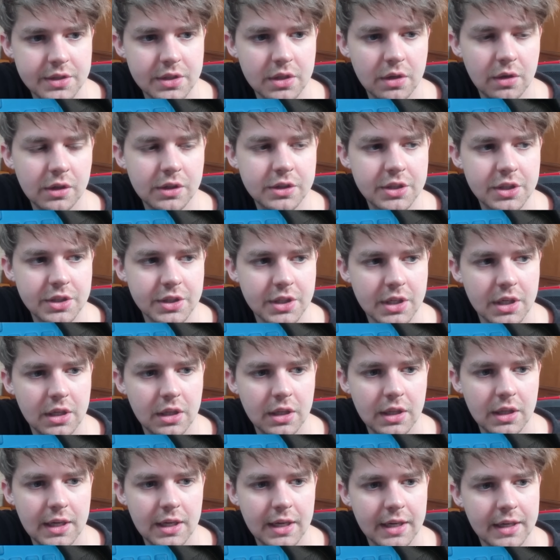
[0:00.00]
So it's just
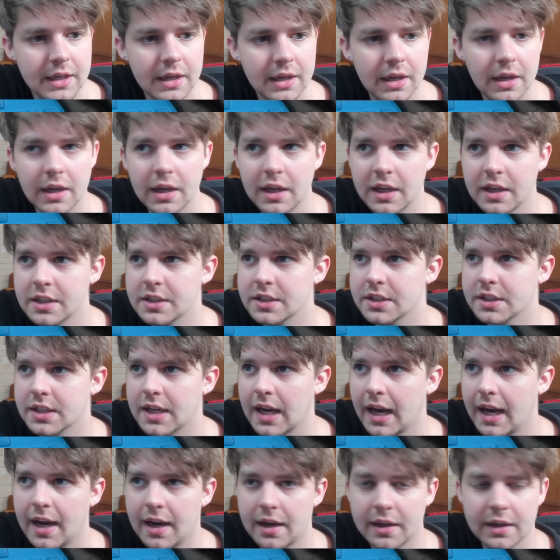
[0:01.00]
gonna like
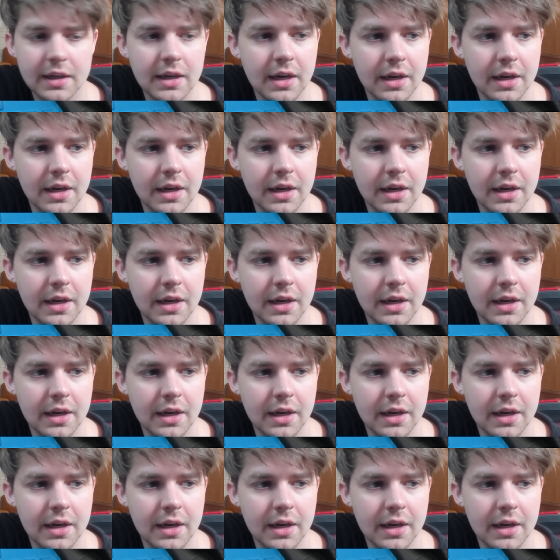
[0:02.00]
scan